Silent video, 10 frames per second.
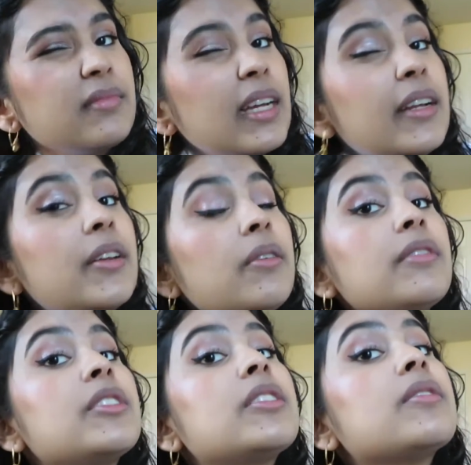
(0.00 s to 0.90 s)
And you don't
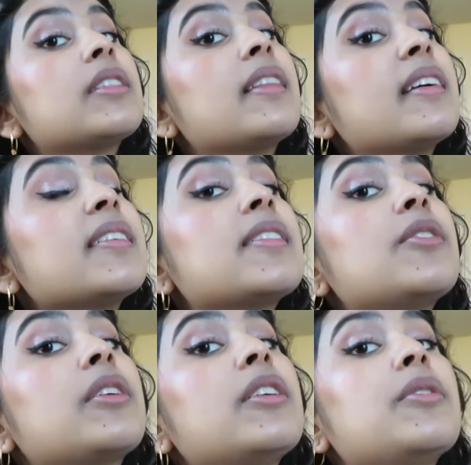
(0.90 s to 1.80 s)
have to use this.
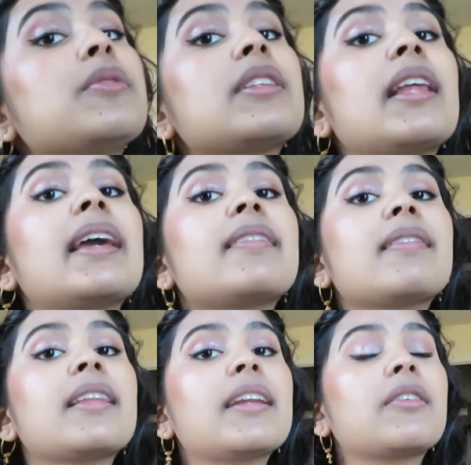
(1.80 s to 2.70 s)
You can use like
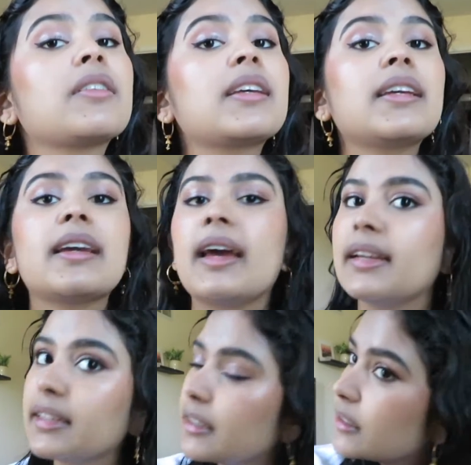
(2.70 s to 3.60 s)
literally
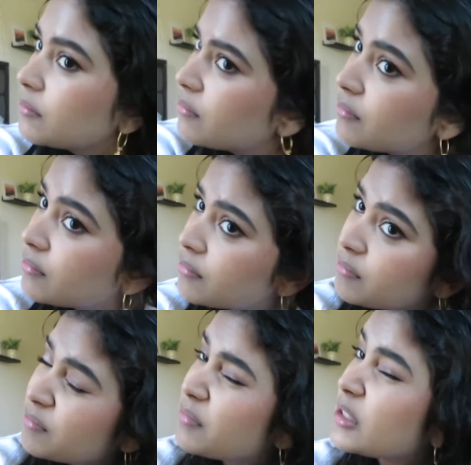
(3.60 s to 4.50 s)
any
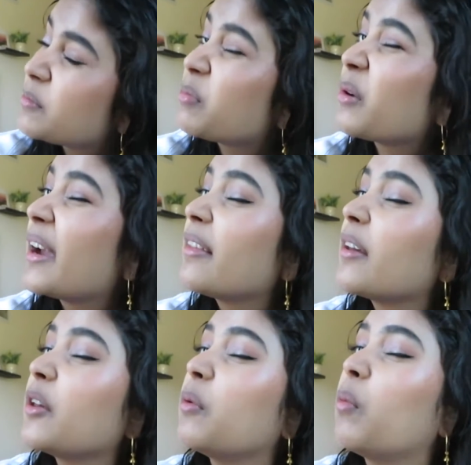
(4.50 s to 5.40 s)
spray
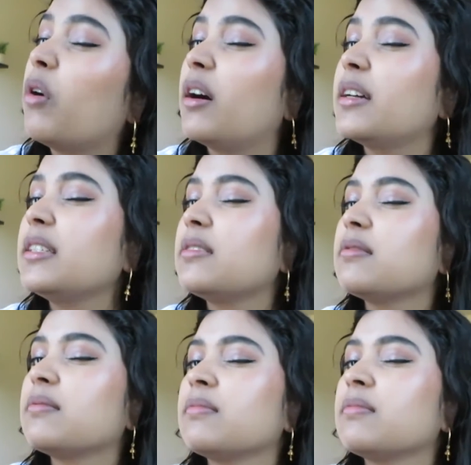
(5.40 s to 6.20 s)
that you want.